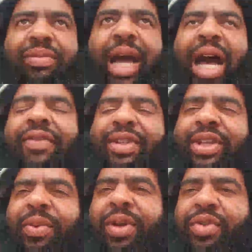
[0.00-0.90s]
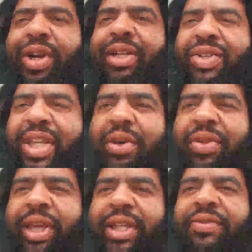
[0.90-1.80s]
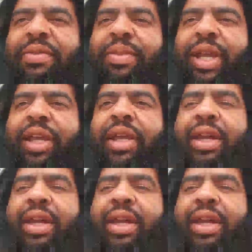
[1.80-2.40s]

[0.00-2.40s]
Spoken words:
obviously when they're trying to steal things from me,